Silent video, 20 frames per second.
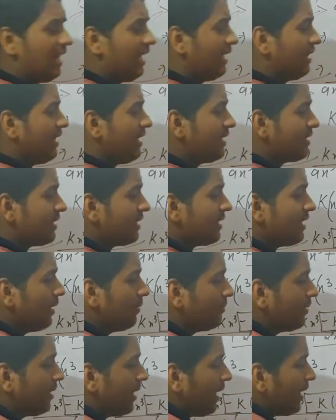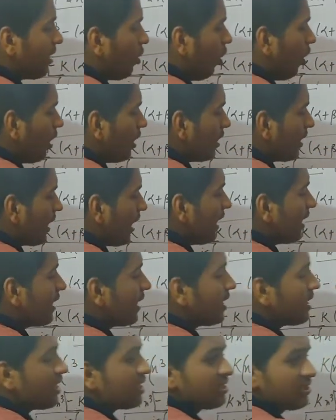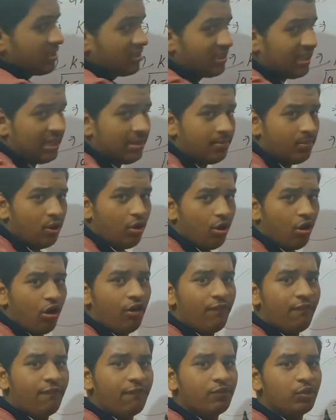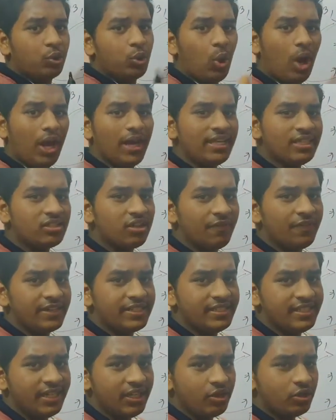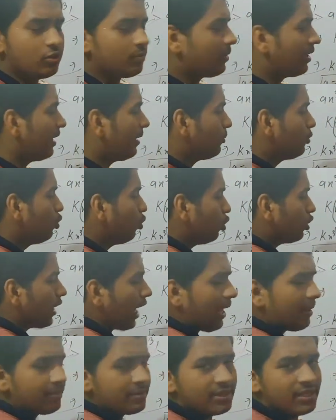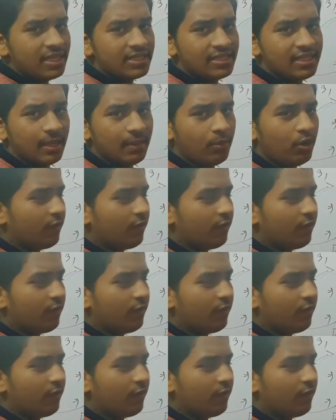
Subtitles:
is a term they call that sum of twice of its zeros, matlab 2 times the sum of its